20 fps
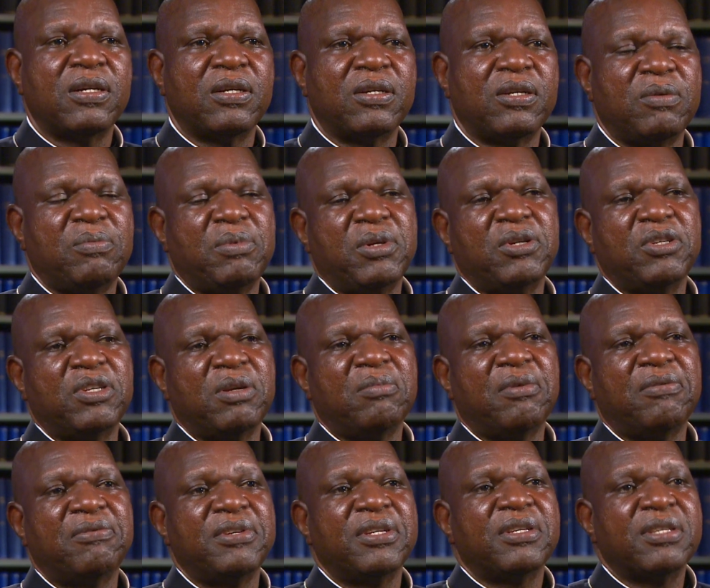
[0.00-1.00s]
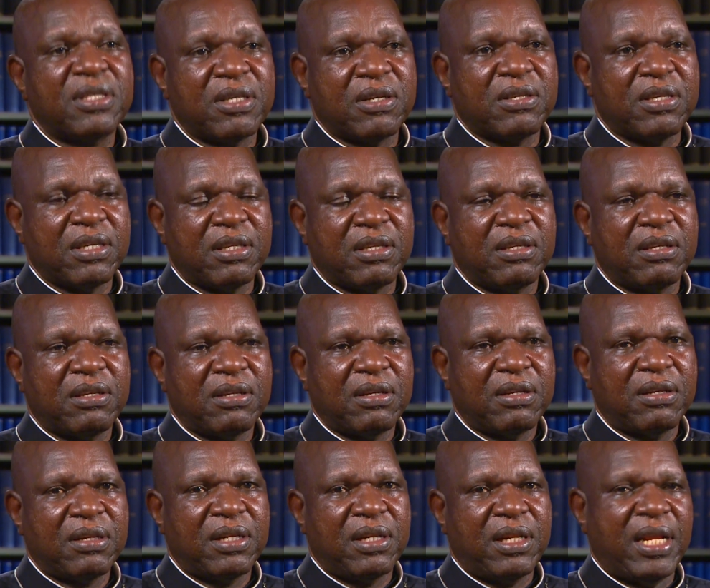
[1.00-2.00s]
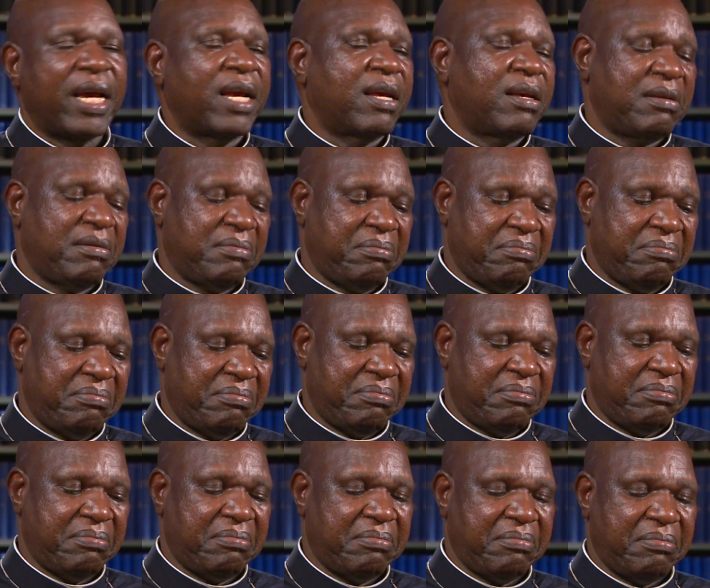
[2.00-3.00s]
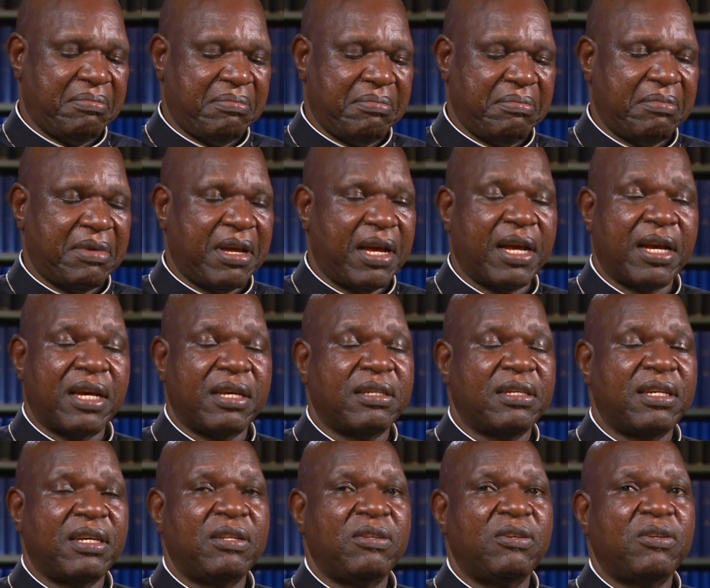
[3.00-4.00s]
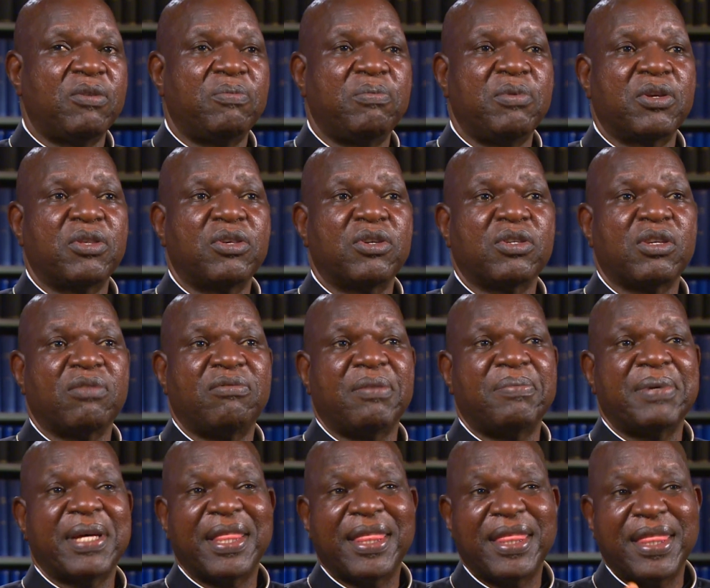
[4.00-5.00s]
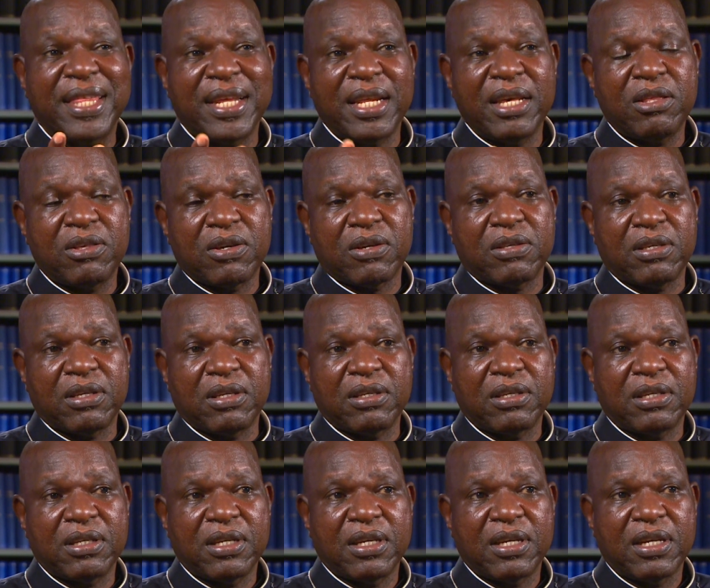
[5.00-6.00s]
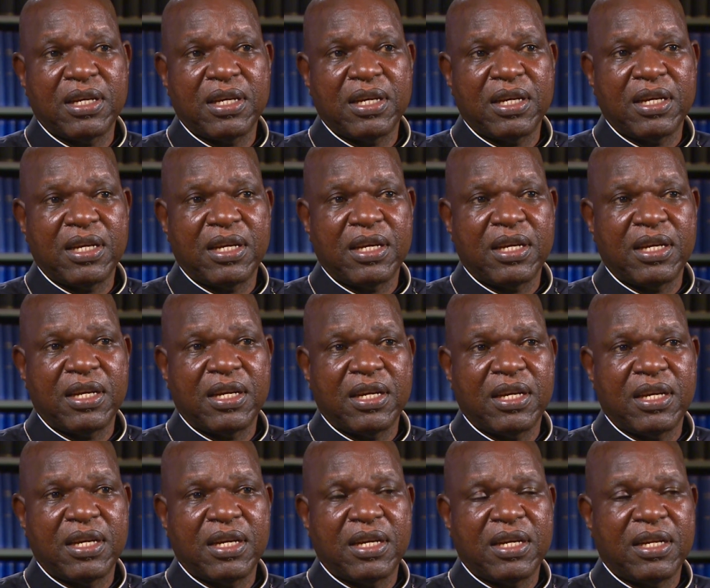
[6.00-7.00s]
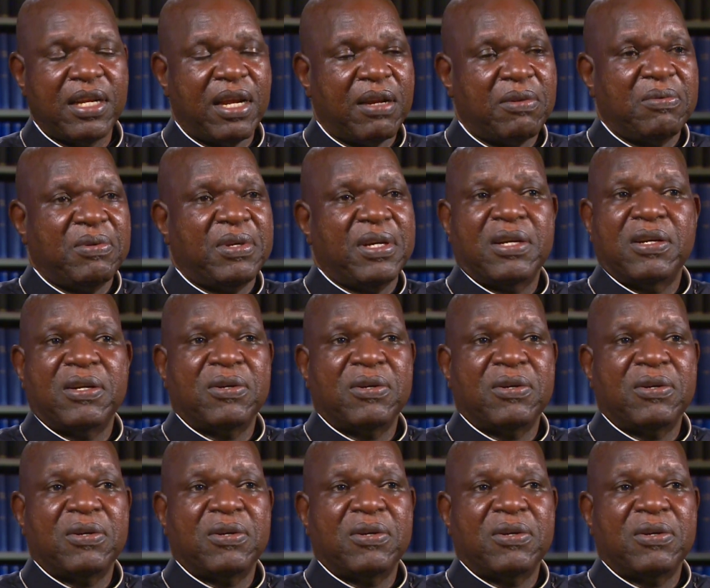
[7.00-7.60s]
to build some of these churches. Like I can send you the pictures of about 3 churches that we